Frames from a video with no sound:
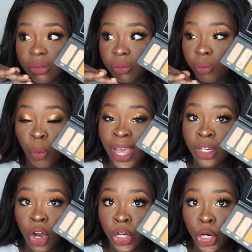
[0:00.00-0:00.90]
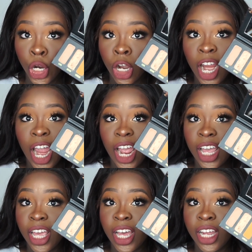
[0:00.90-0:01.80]
way darker
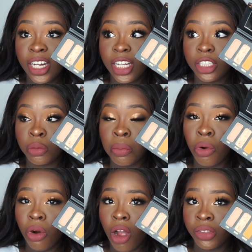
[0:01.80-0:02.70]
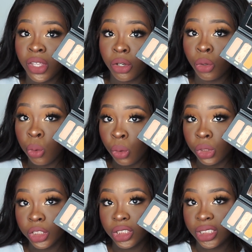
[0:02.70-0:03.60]
and it's more on the
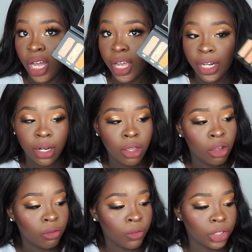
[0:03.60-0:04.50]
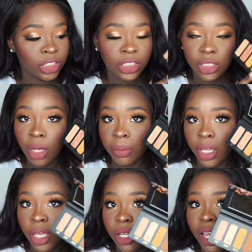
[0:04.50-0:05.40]
cooler side versus
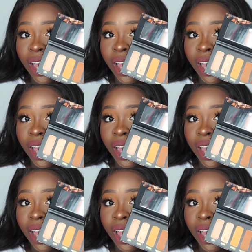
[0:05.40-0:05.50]
Cupcake.